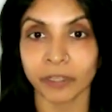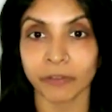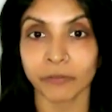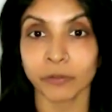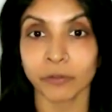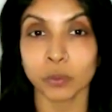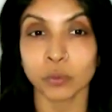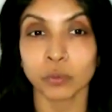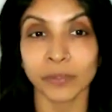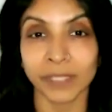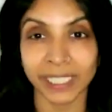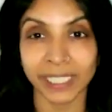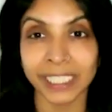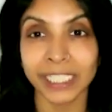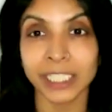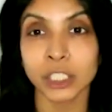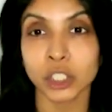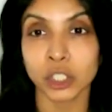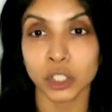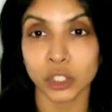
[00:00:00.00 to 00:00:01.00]
But if you
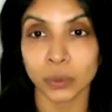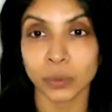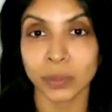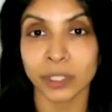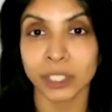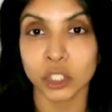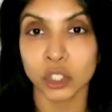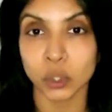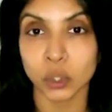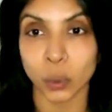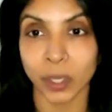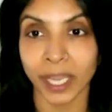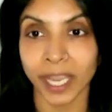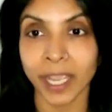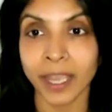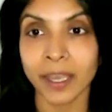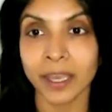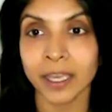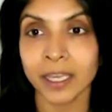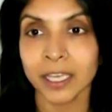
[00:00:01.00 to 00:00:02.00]
really do enjoy
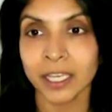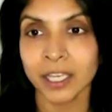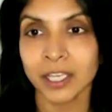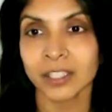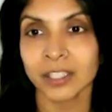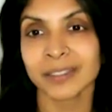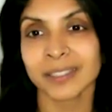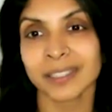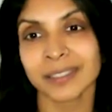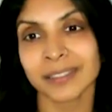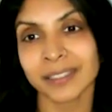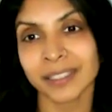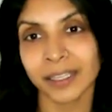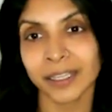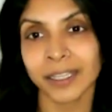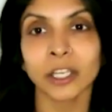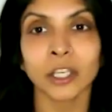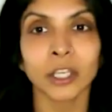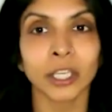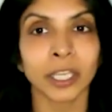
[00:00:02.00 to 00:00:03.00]
it,
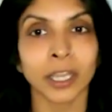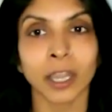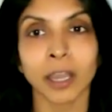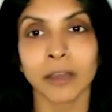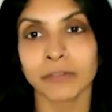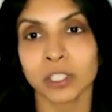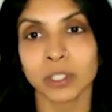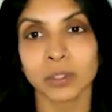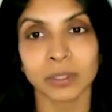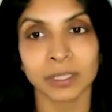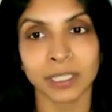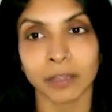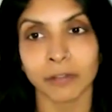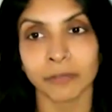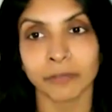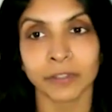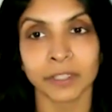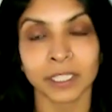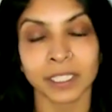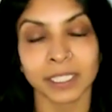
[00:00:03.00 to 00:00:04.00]
stay looking after
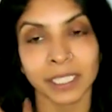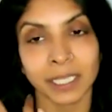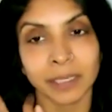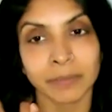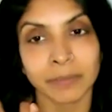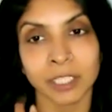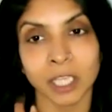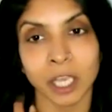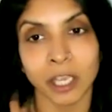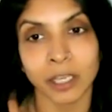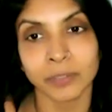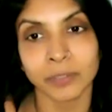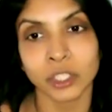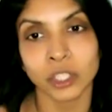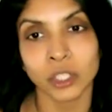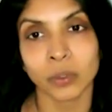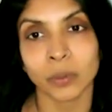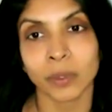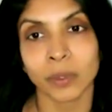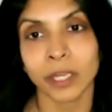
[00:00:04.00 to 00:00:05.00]
yourself at the same time
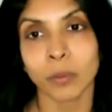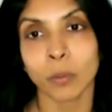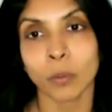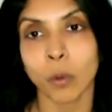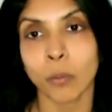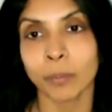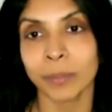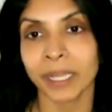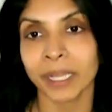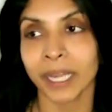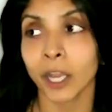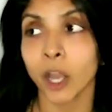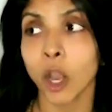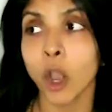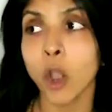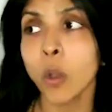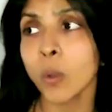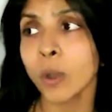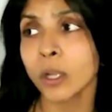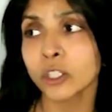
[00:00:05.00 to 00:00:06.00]
too. And it won't be like,
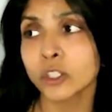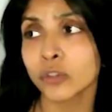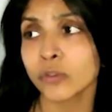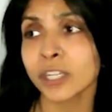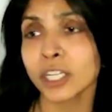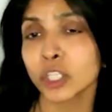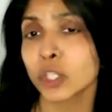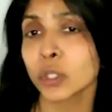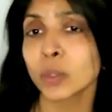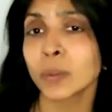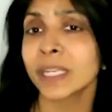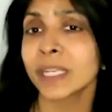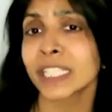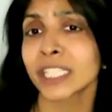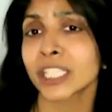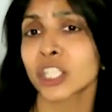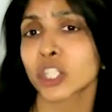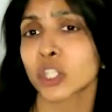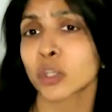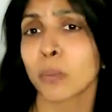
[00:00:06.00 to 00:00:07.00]
oh, I'll drink 2
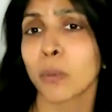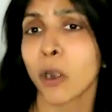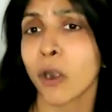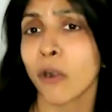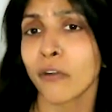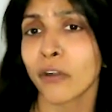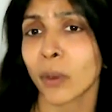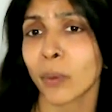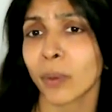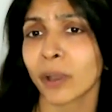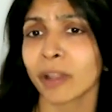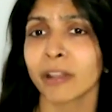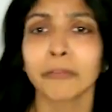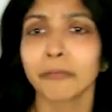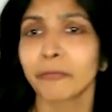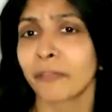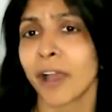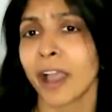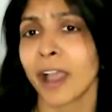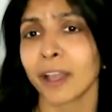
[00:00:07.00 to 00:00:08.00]
liters tomorrow.
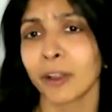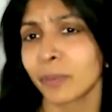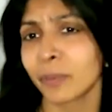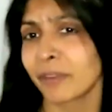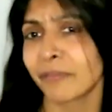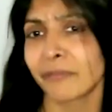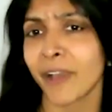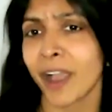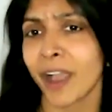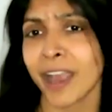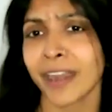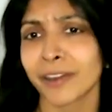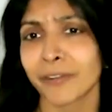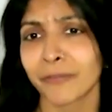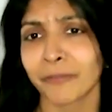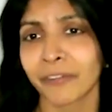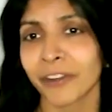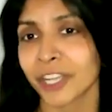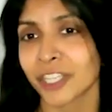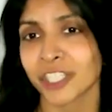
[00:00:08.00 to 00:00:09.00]
It'll be fine. I'll
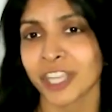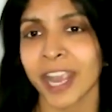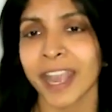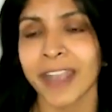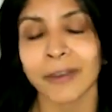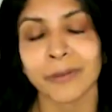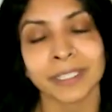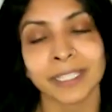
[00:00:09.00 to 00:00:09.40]
flush it out.